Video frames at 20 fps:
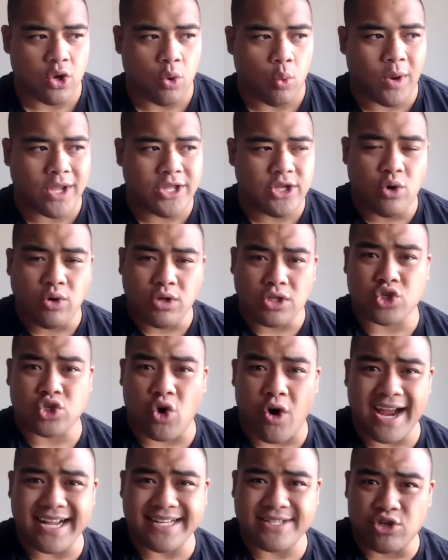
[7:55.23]
when you're
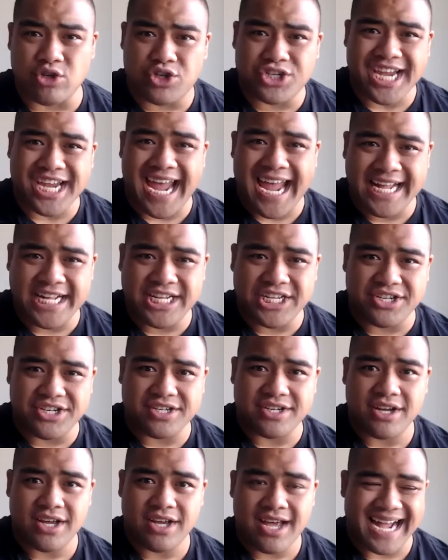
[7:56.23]
trying to
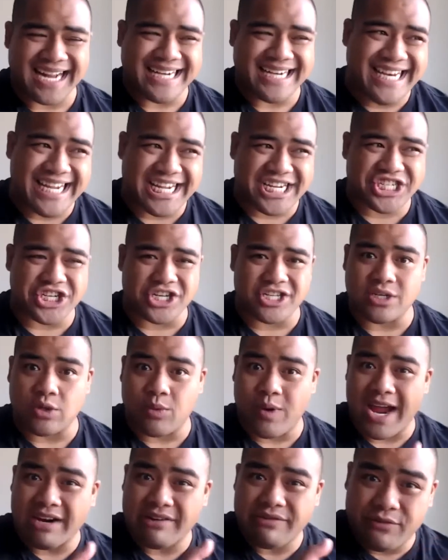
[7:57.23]
change addictions
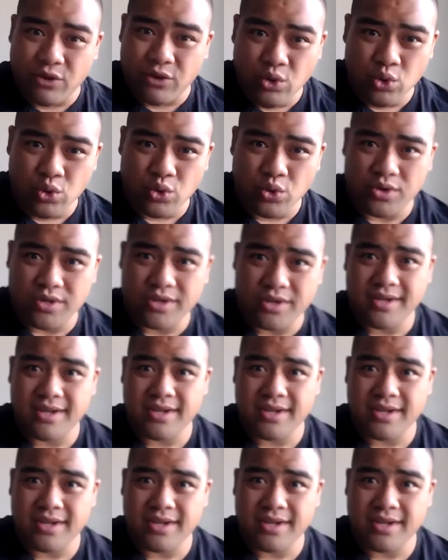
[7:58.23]
around food,